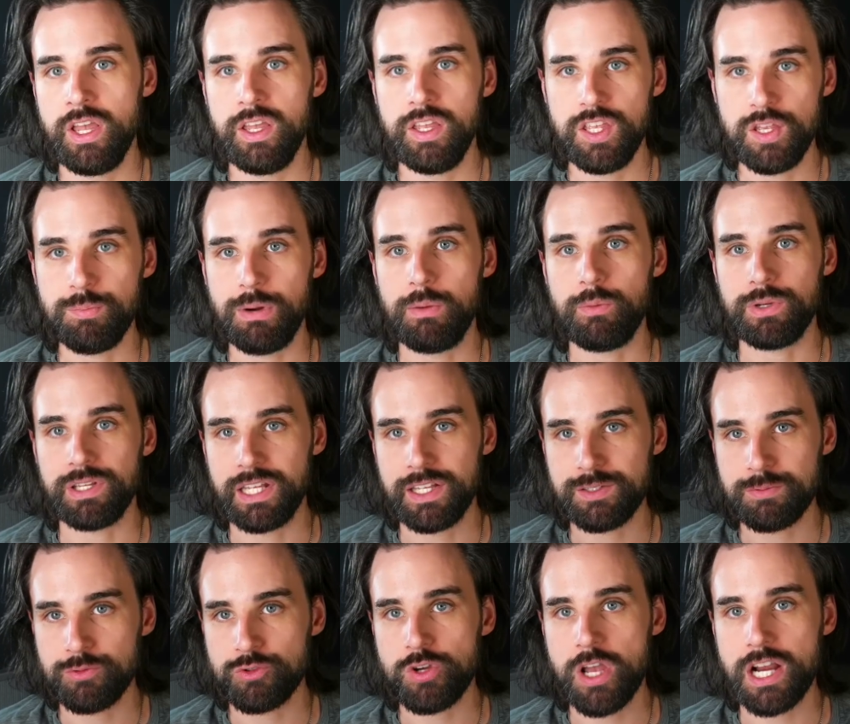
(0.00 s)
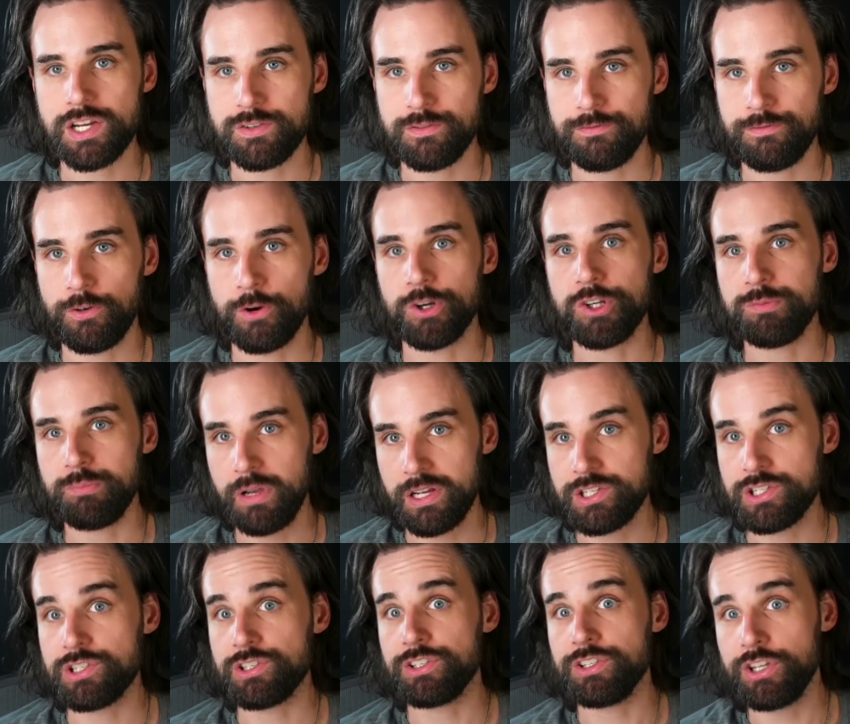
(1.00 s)
You probably want to get some traction first by
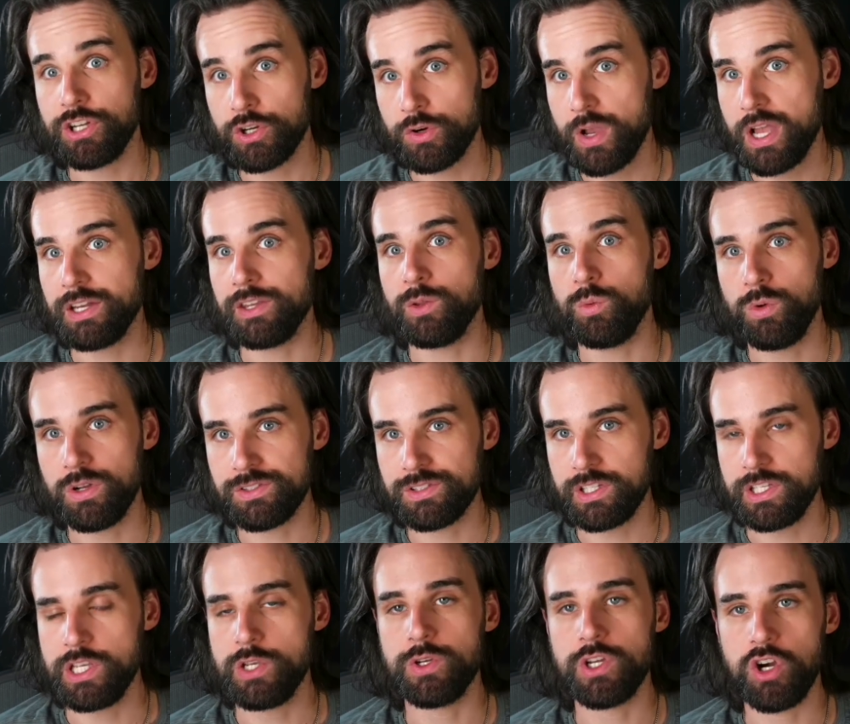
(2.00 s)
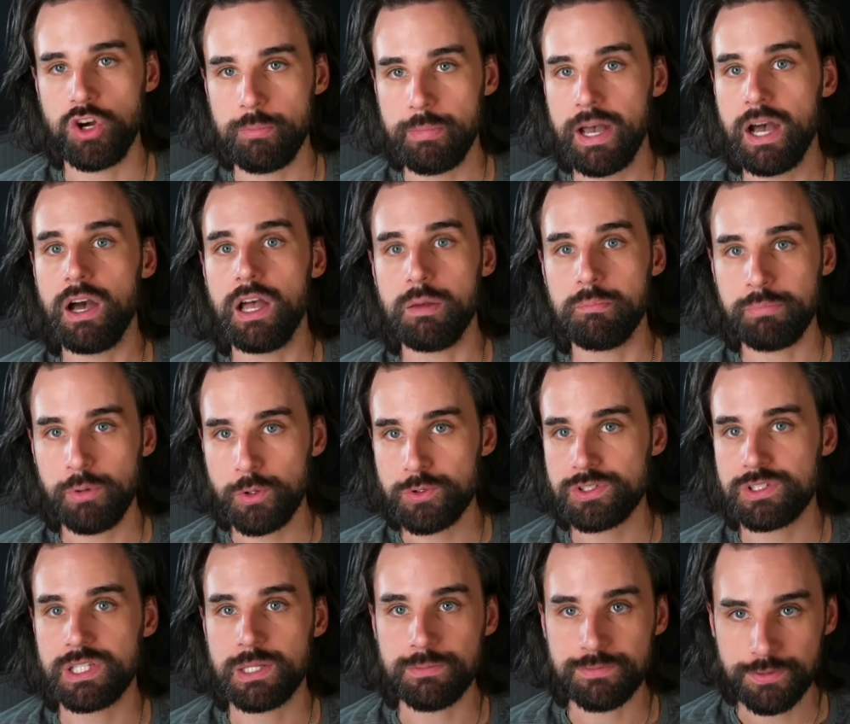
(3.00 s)
just curating the ones that you know about and
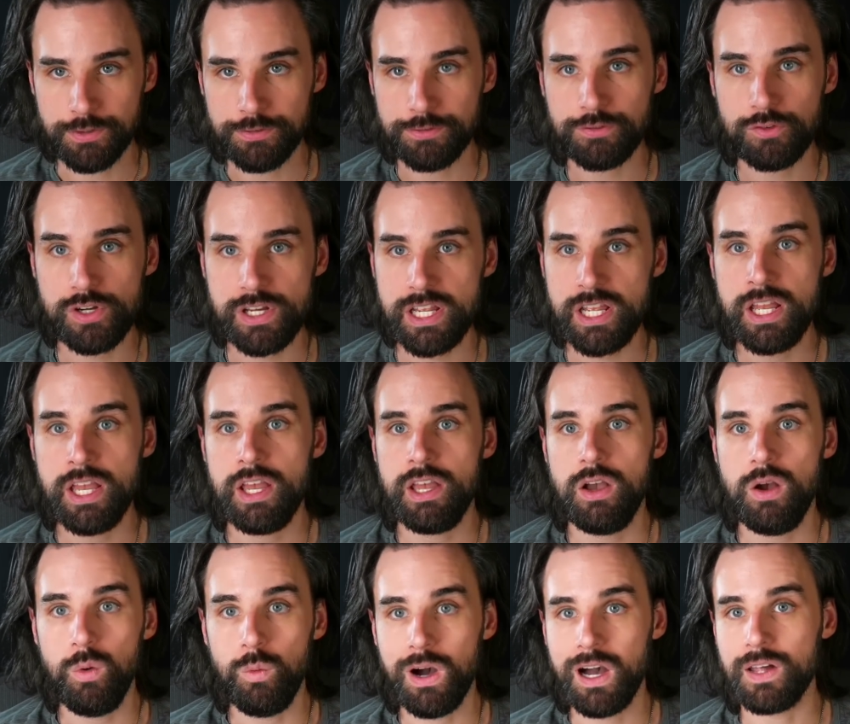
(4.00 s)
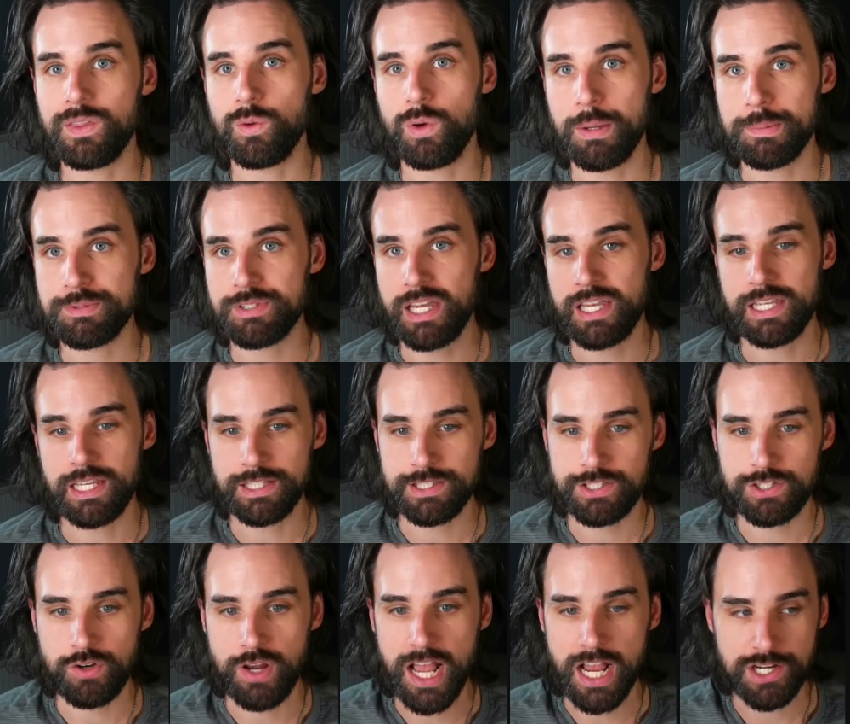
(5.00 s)
posting them for free while the website gets
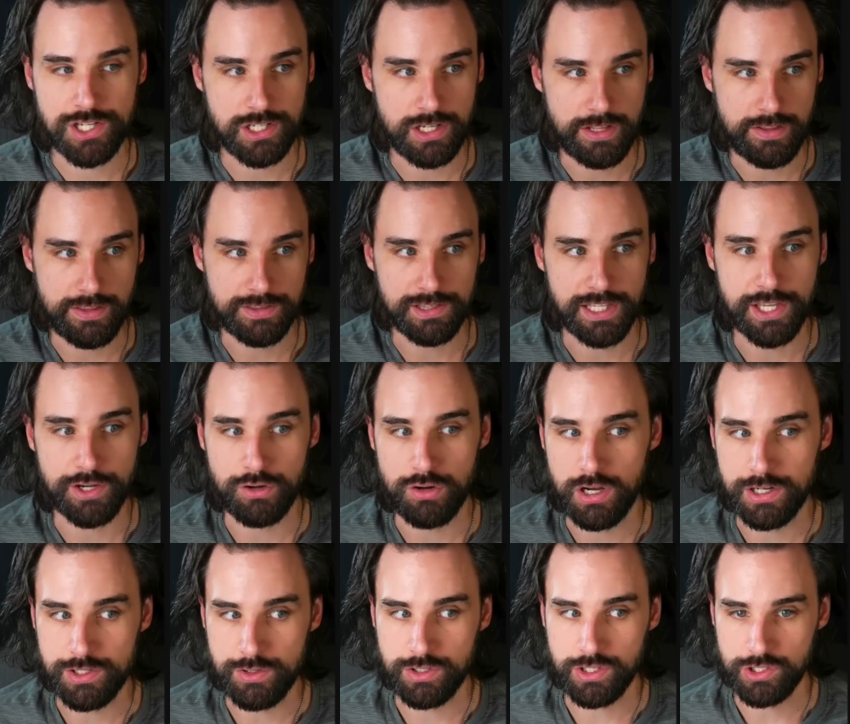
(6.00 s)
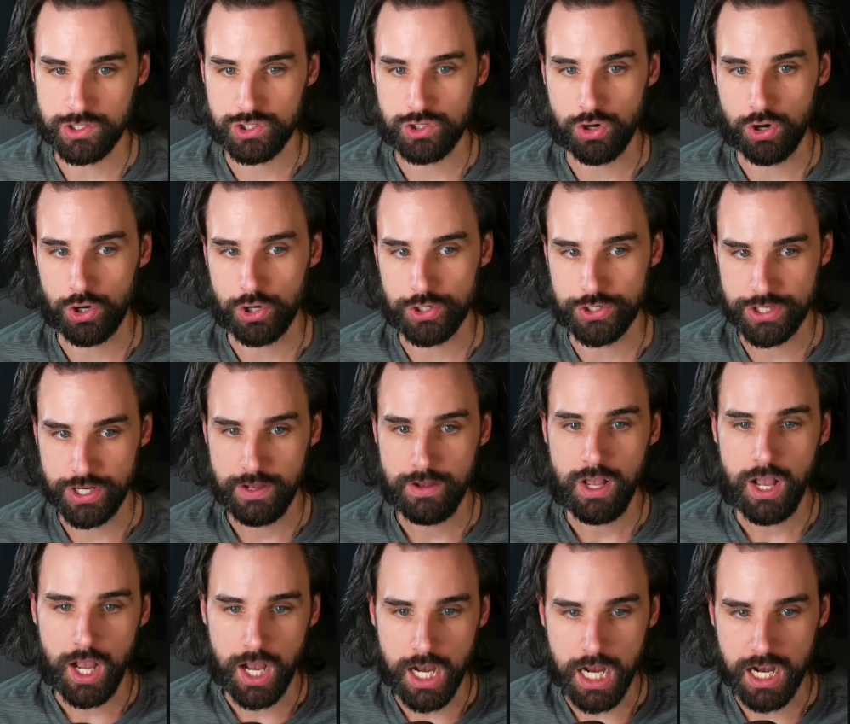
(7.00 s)
traction. And then later on, you could charge
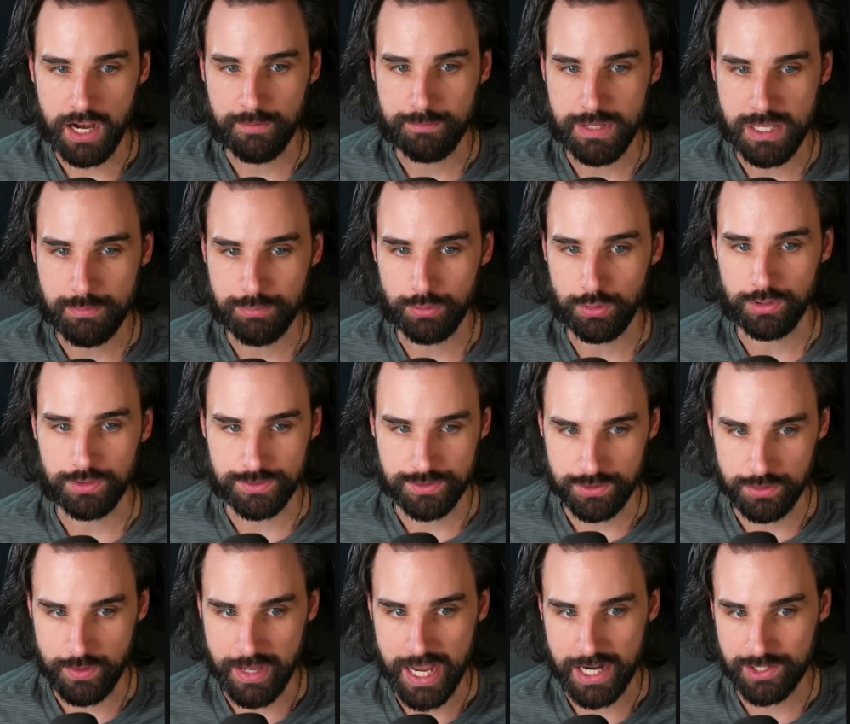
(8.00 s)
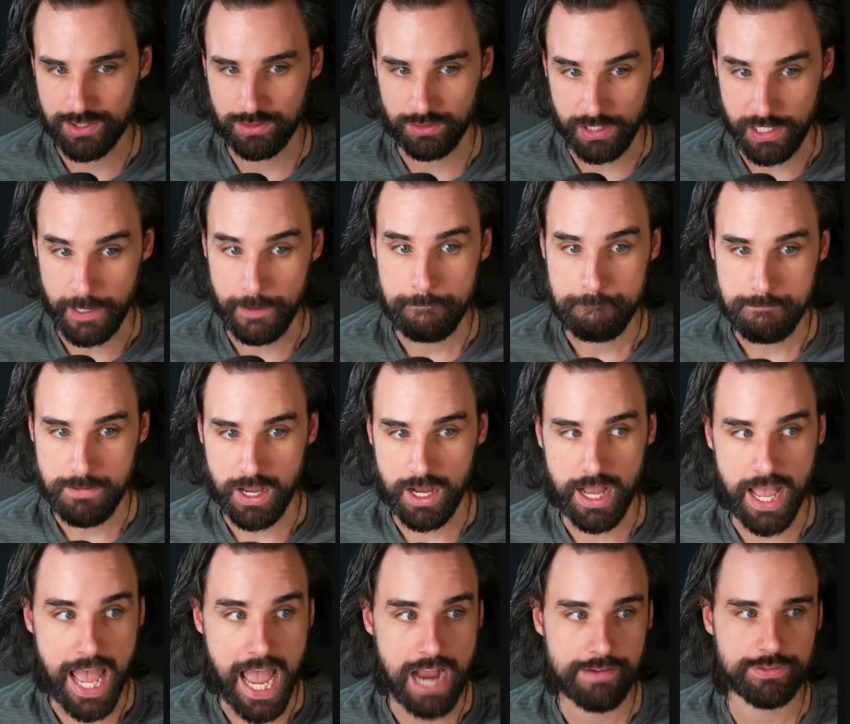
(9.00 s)
uh, people to actually
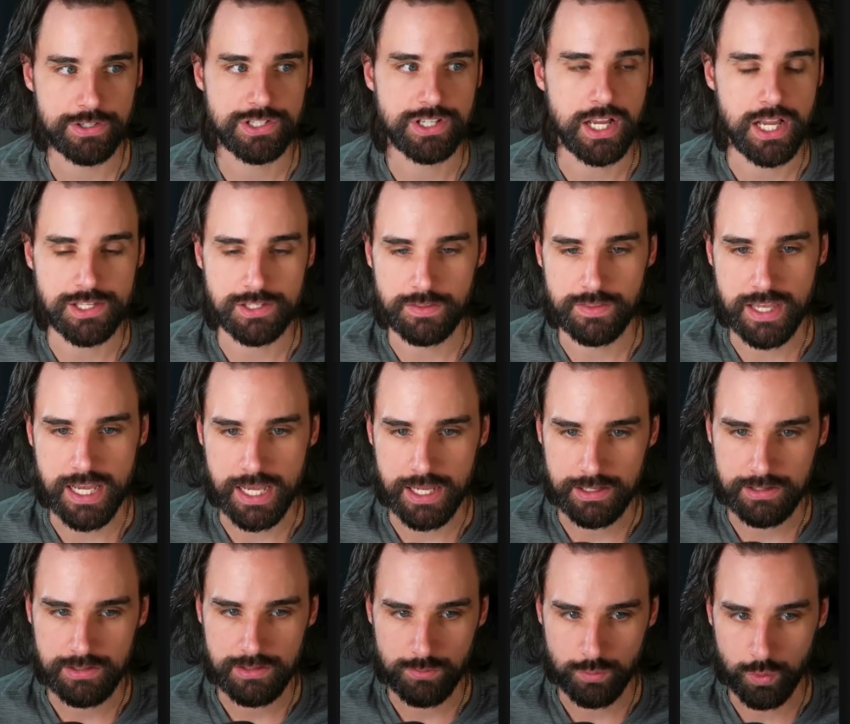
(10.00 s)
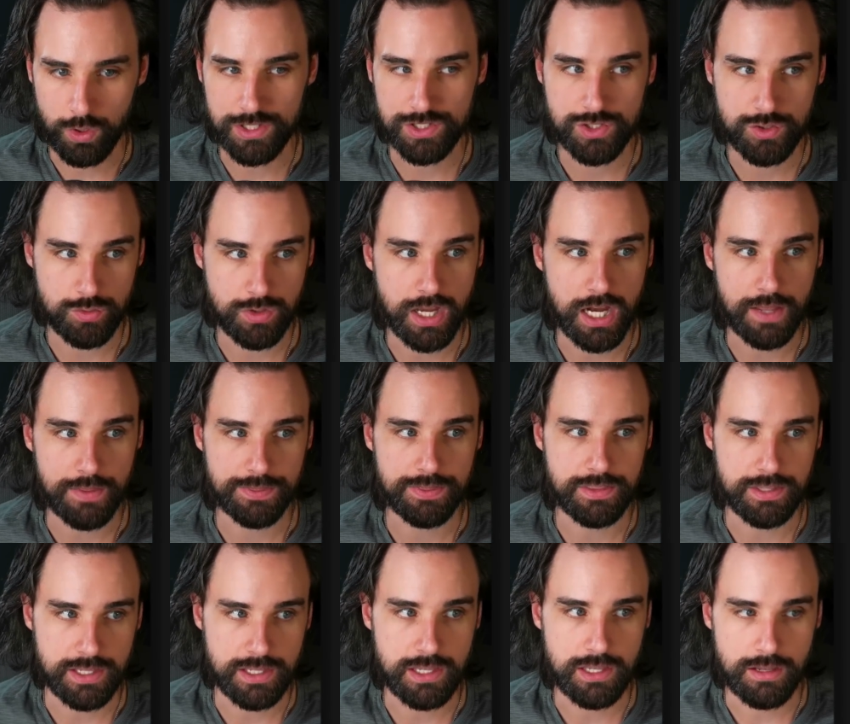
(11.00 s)
uh, advertise on that once you got
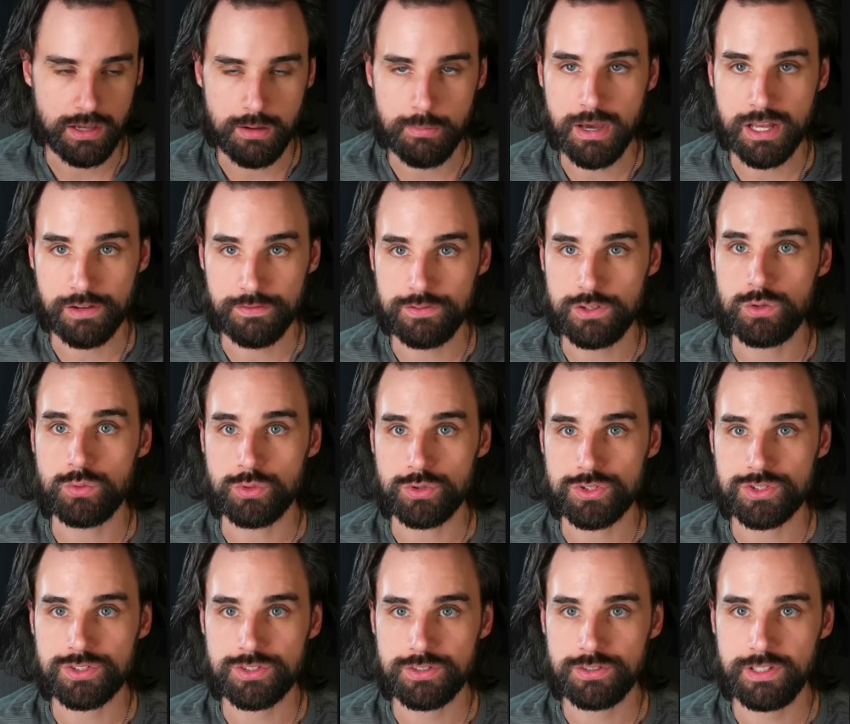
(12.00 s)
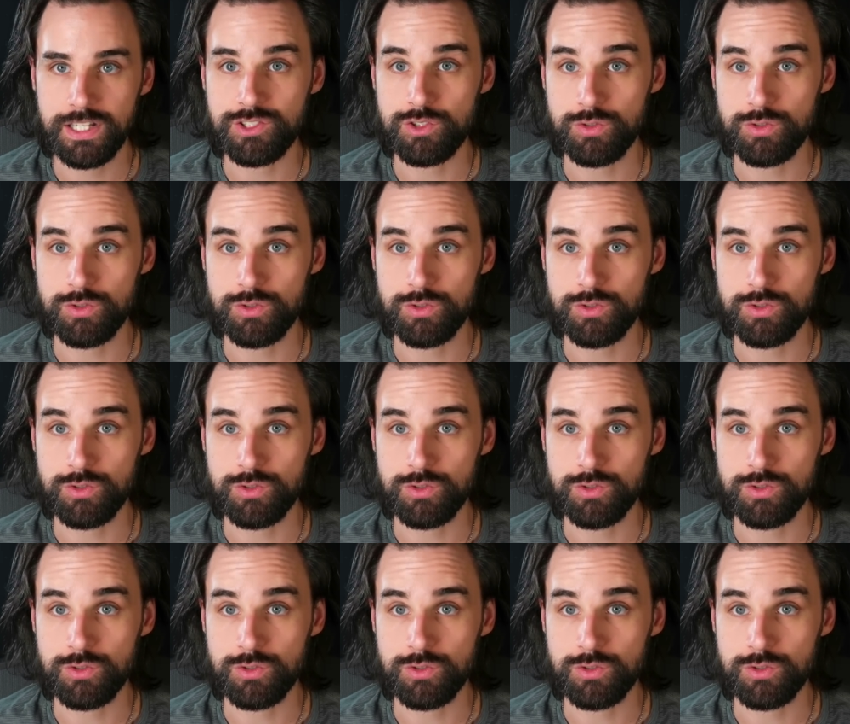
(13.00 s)
the amount of viewers that you